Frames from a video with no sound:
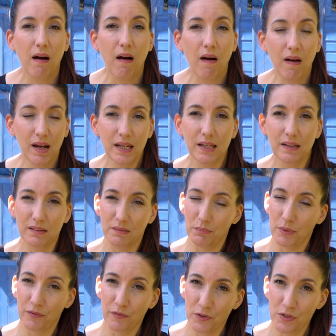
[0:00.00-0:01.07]
I
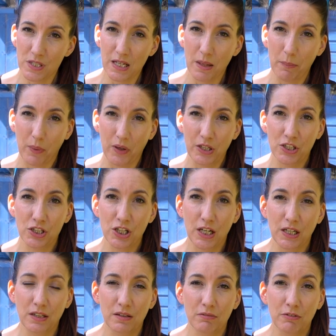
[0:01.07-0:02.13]
prefer to get mine
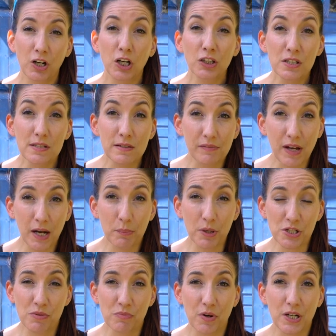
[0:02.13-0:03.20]
checked, regardless of how
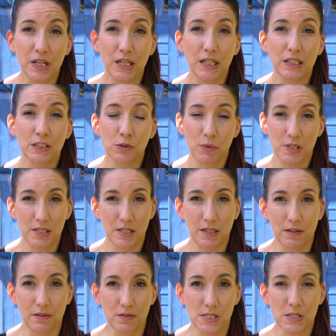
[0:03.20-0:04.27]
much I'm riding it, twice a
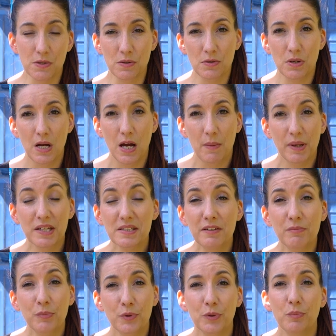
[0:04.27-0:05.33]
year. So because I
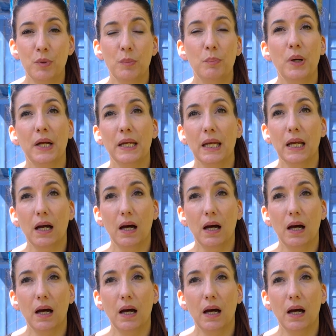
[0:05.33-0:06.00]
have more than one bike,